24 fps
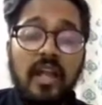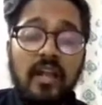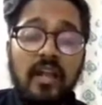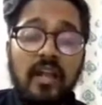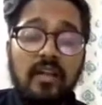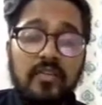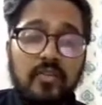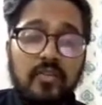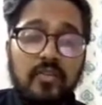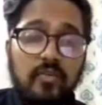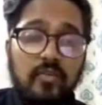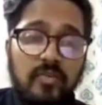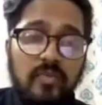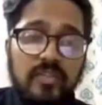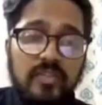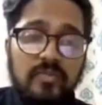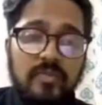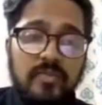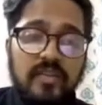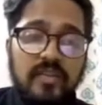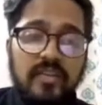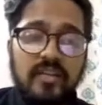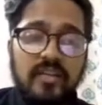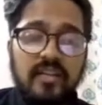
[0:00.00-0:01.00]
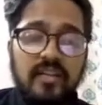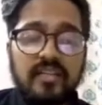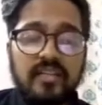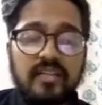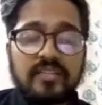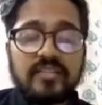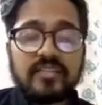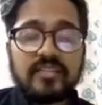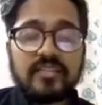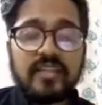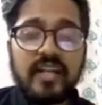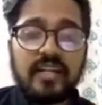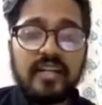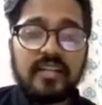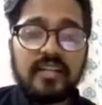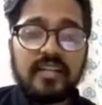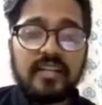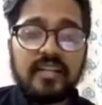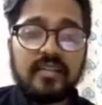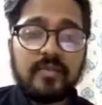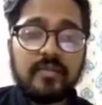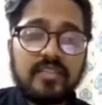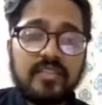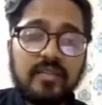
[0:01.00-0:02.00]
you must be realizing that
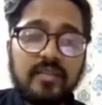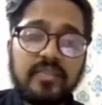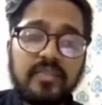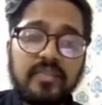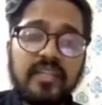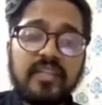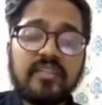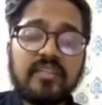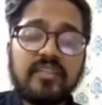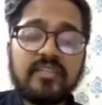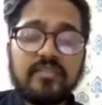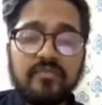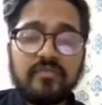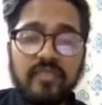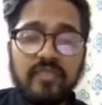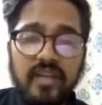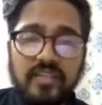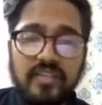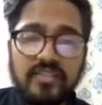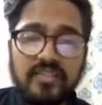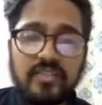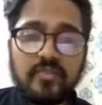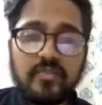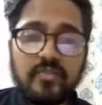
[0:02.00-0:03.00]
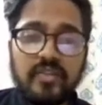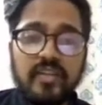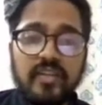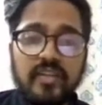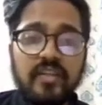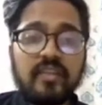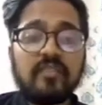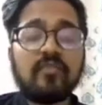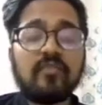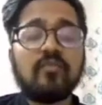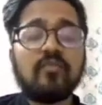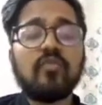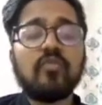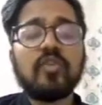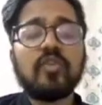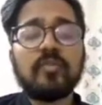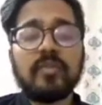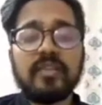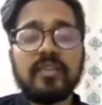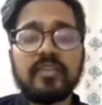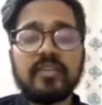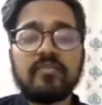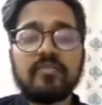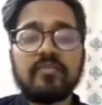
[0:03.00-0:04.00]
something is in fashion today won't be
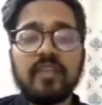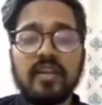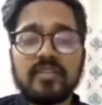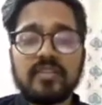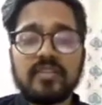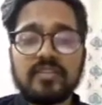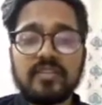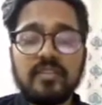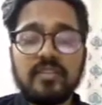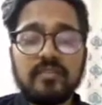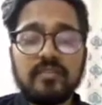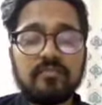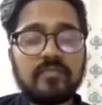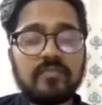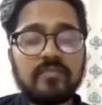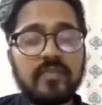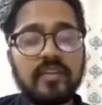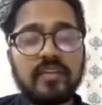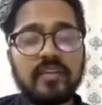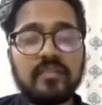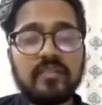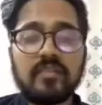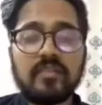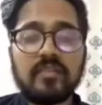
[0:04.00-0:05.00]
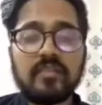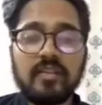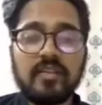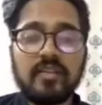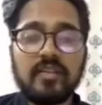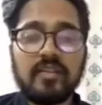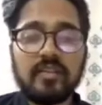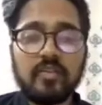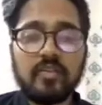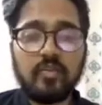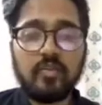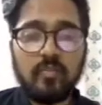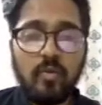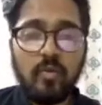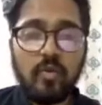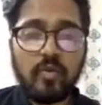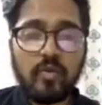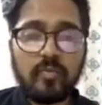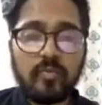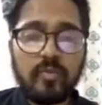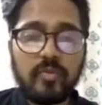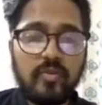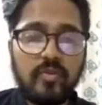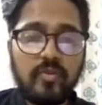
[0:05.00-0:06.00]
in the fashion in tomorrow
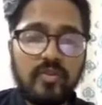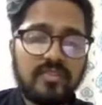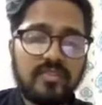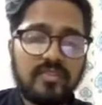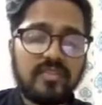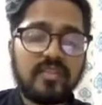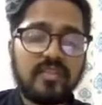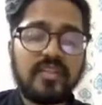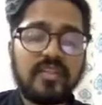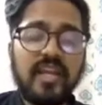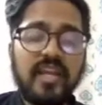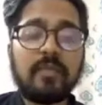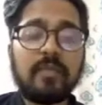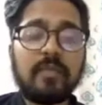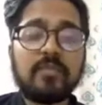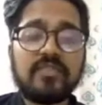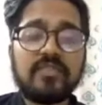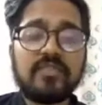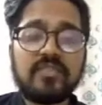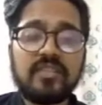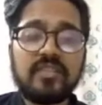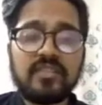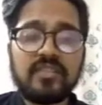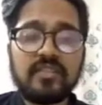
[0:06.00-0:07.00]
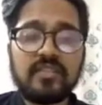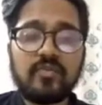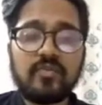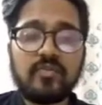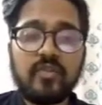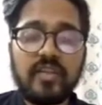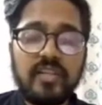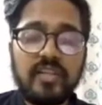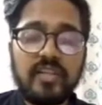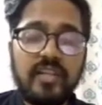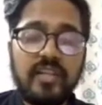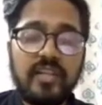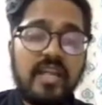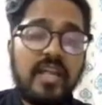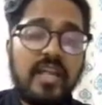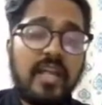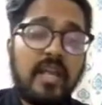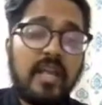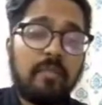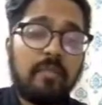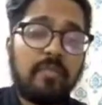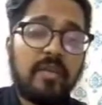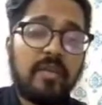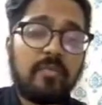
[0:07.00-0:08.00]
because the time is changing quickly.
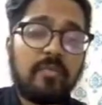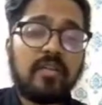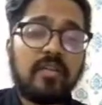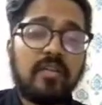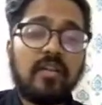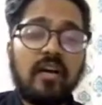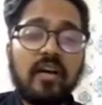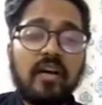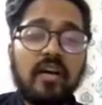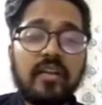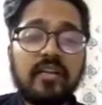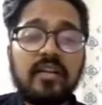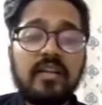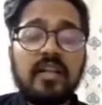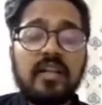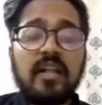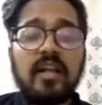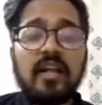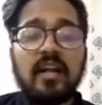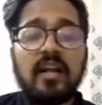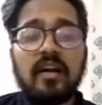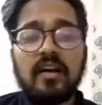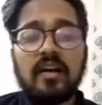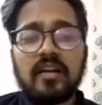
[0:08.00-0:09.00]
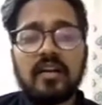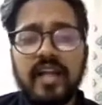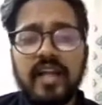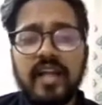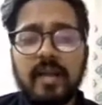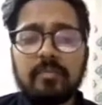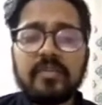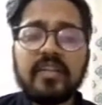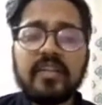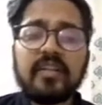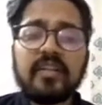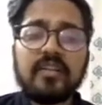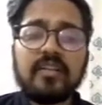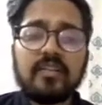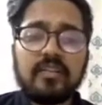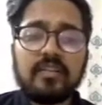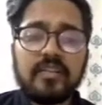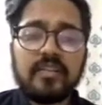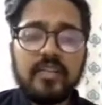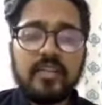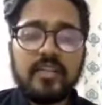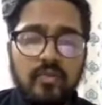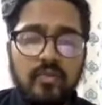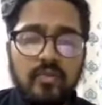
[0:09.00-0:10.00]
People are adapting
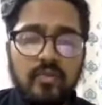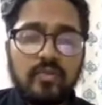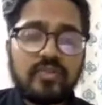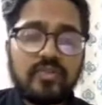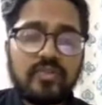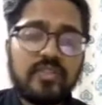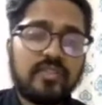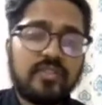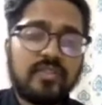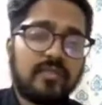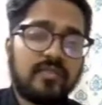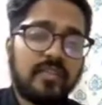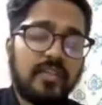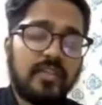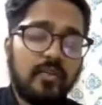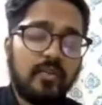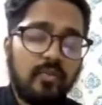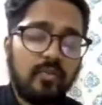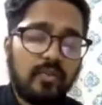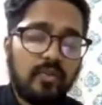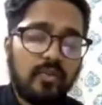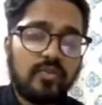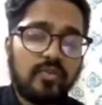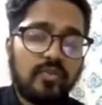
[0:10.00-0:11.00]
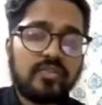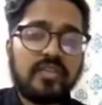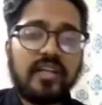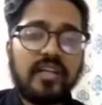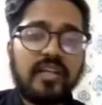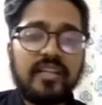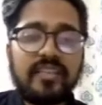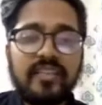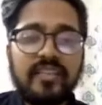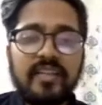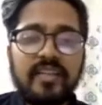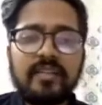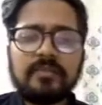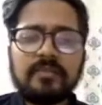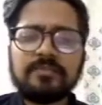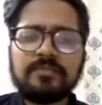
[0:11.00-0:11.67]
new clothes, and then